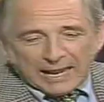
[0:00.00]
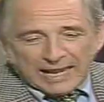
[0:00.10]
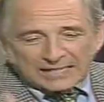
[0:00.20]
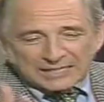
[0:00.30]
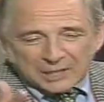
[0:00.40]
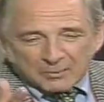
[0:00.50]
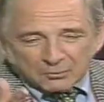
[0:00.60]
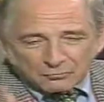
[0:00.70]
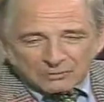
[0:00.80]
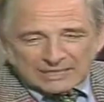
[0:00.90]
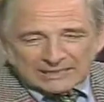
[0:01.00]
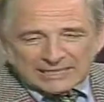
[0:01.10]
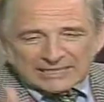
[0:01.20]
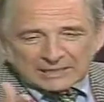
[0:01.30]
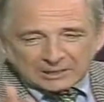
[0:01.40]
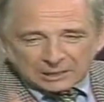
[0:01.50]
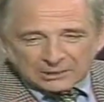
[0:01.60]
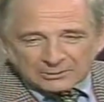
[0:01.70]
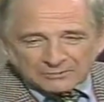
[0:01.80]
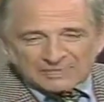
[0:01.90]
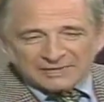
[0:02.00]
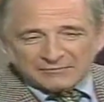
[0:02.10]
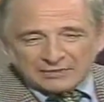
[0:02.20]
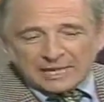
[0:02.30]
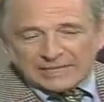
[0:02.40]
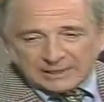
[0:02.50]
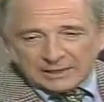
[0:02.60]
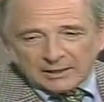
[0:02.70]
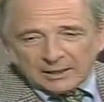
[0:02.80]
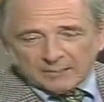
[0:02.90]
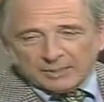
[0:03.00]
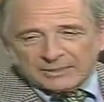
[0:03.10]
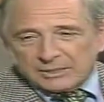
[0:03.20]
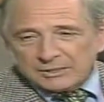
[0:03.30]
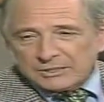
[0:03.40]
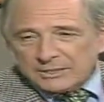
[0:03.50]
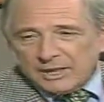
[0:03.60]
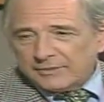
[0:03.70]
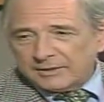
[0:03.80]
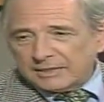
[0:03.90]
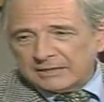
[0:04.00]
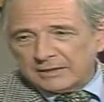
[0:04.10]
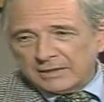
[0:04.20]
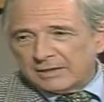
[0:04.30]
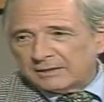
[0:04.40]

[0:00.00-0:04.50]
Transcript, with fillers: If you had some really conclusive data, but there's nothing in the